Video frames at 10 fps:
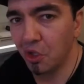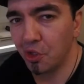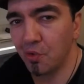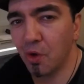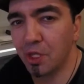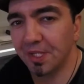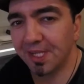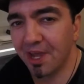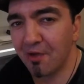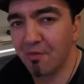You
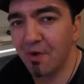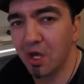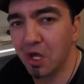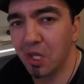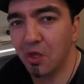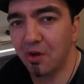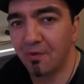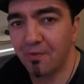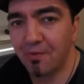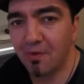always have a lot
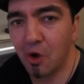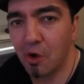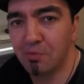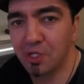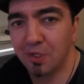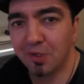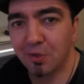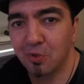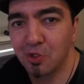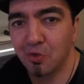of options
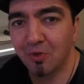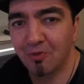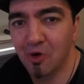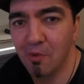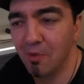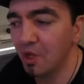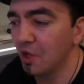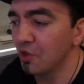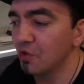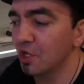to choose from.
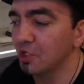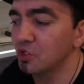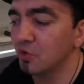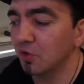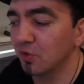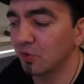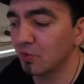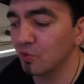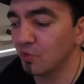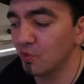You can choose
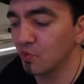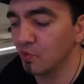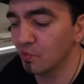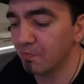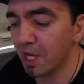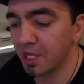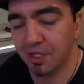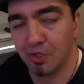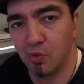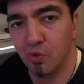to buy
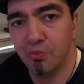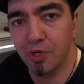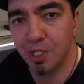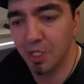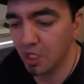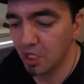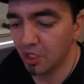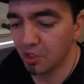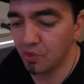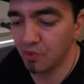a colubrid.
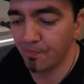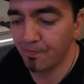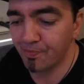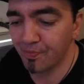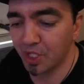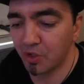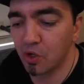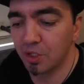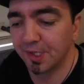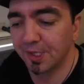The
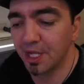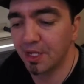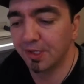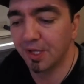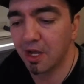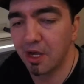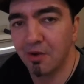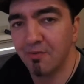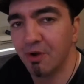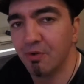corn snakes
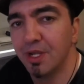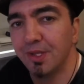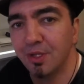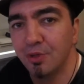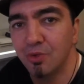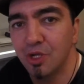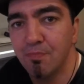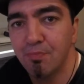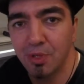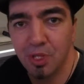are very easy to
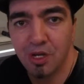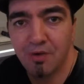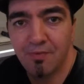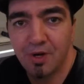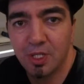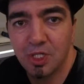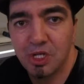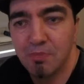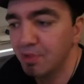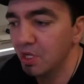keep, they're fairly
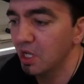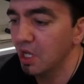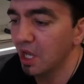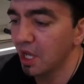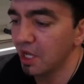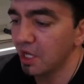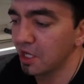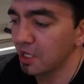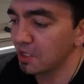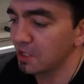cheap,
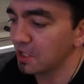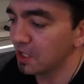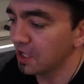and